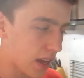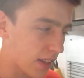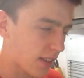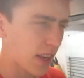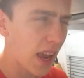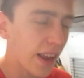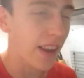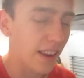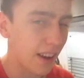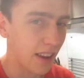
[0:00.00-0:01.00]
it's
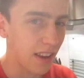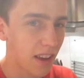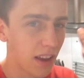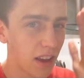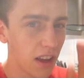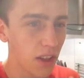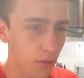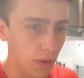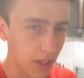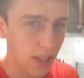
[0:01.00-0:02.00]
technically
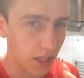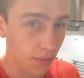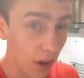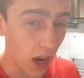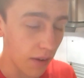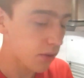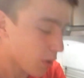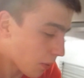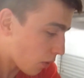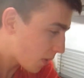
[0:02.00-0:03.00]
365.
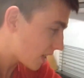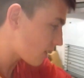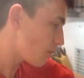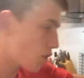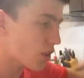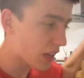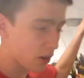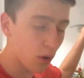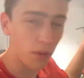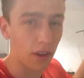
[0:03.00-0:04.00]
So all we need to do is just
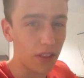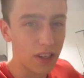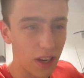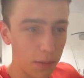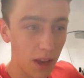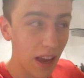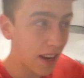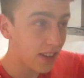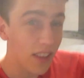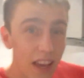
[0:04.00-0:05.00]
ignore the fact that it's a leap year,
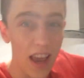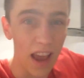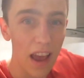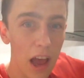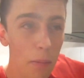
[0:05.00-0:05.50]
and it's a year.